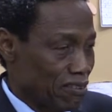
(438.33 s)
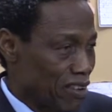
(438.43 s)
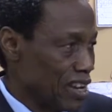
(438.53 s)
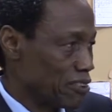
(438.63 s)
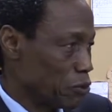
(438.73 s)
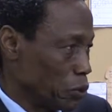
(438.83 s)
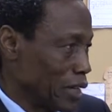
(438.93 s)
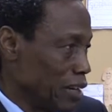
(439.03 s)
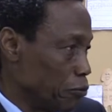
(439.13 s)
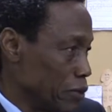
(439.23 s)
Snails
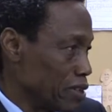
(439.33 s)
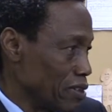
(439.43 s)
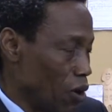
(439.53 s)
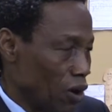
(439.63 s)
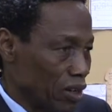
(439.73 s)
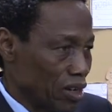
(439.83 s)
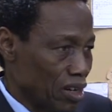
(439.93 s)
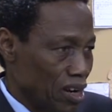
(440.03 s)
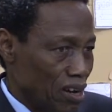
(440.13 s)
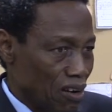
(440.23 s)
usually feed on
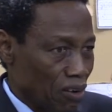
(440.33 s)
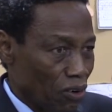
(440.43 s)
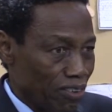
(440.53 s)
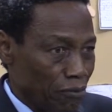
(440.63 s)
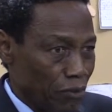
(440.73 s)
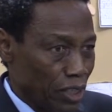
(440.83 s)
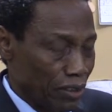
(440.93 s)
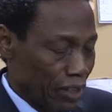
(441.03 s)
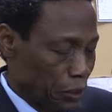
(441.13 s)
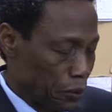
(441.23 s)
rotting
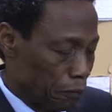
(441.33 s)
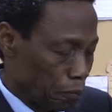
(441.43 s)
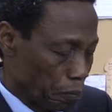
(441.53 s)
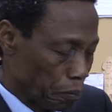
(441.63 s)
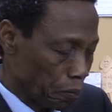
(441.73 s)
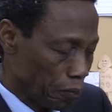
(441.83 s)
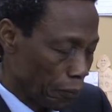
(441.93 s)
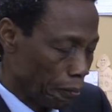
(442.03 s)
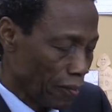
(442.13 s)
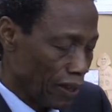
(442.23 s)
vegetation.
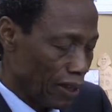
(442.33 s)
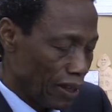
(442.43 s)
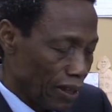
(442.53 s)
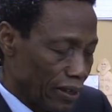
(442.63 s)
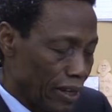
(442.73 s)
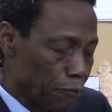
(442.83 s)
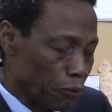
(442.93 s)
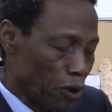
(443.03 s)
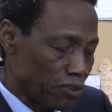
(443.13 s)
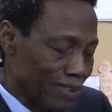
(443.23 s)
The
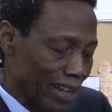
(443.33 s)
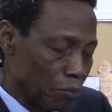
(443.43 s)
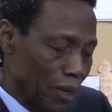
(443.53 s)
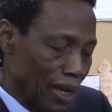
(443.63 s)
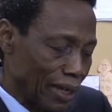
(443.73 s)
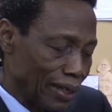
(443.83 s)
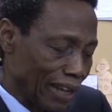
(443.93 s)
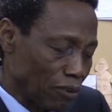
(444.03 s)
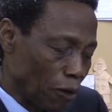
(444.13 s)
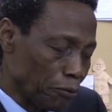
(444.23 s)
frogs
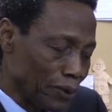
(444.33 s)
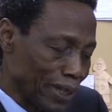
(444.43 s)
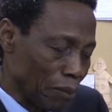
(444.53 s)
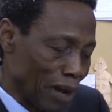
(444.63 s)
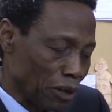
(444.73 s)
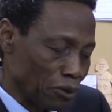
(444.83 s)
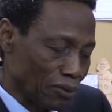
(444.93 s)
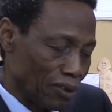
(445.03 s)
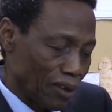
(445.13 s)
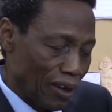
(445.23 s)
that often came out
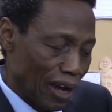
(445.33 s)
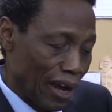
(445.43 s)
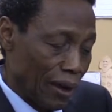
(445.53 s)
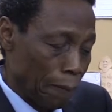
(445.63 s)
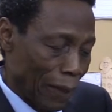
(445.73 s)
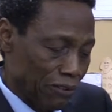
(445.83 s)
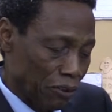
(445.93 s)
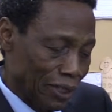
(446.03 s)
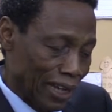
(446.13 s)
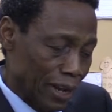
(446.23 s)
at
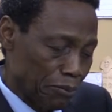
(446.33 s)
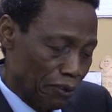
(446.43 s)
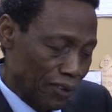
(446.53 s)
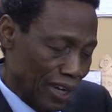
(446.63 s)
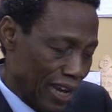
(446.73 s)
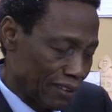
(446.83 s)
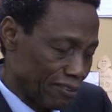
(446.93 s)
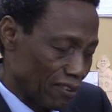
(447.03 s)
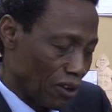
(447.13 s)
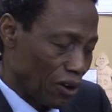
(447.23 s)
such times of the
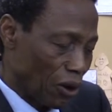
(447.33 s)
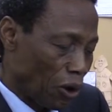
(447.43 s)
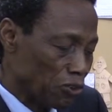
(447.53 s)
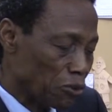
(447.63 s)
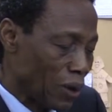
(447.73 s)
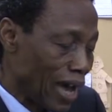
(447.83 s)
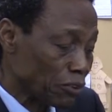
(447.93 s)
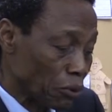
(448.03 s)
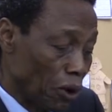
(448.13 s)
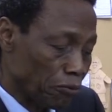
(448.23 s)
night also
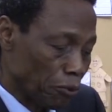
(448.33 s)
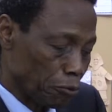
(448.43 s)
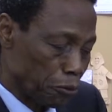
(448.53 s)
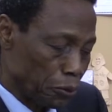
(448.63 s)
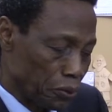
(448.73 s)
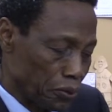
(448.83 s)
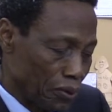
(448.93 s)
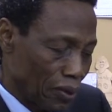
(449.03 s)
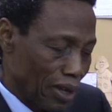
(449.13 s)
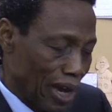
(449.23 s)
had to hunt for food
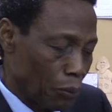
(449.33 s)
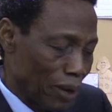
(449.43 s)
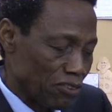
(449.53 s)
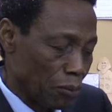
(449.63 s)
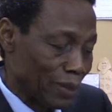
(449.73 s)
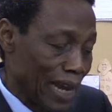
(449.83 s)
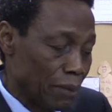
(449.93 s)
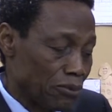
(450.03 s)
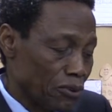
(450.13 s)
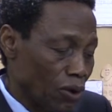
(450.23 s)
and were
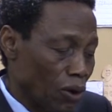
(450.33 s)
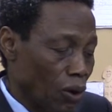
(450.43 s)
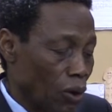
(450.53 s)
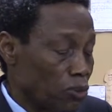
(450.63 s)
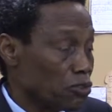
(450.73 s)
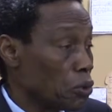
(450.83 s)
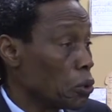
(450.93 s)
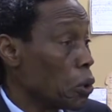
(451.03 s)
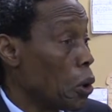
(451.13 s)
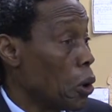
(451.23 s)
sometimes
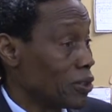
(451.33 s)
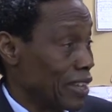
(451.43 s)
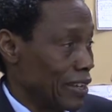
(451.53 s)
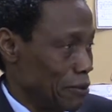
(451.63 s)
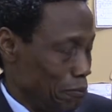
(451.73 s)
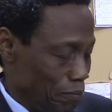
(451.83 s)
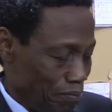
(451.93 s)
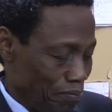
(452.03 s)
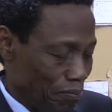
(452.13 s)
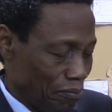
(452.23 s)
also hunted.
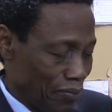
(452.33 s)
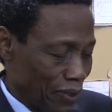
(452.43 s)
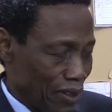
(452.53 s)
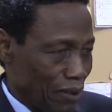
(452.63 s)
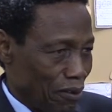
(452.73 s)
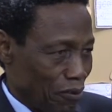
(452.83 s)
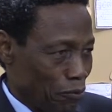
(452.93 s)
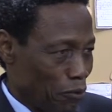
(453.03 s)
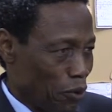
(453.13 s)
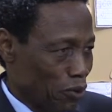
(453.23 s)

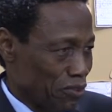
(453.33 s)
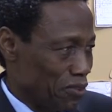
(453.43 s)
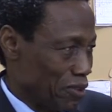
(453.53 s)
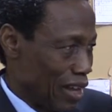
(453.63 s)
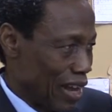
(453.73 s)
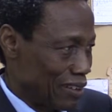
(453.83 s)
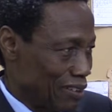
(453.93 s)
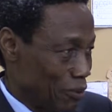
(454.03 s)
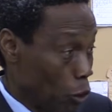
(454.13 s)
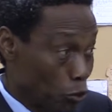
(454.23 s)
Frogs and
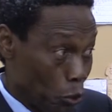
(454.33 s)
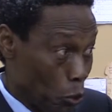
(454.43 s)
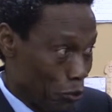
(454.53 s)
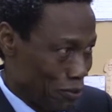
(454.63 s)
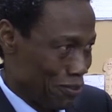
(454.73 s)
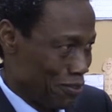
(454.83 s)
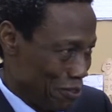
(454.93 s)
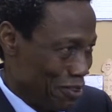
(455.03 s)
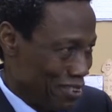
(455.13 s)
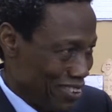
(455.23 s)
not toads.
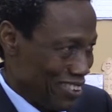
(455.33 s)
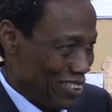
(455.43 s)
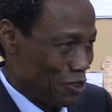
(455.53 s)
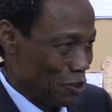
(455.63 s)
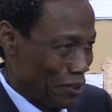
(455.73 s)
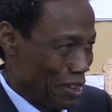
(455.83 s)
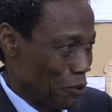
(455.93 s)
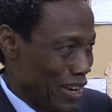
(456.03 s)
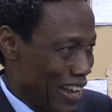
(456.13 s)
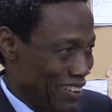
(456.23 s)
You know,
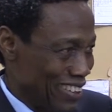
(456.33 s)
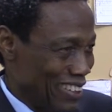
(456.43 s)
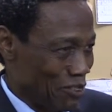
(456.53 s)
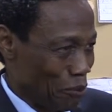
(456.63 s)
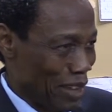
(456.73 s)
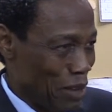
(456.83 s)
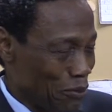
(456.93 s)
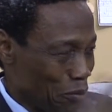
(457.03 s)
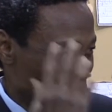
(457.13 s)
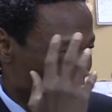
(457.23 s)
when I read this,
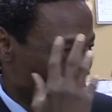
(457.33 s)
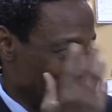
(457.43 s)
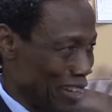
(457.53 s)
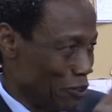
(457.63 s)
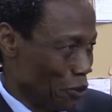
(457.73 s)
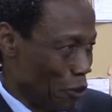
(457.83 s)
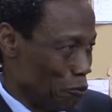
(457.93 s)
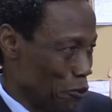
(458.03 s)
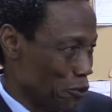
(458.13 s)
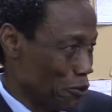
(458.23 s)
sometimes people tend to
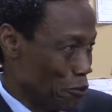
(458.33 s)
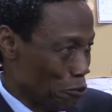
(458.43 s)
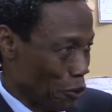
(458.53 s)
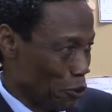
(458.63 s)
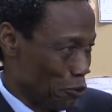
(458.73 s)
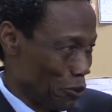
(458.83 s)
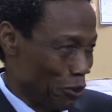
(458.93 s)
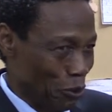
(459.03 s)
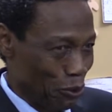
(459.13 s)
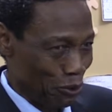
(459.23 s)
confuse frogs
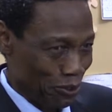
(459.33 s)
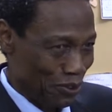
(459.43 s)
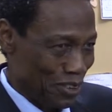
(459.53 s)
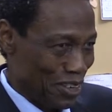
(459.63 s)
with toads.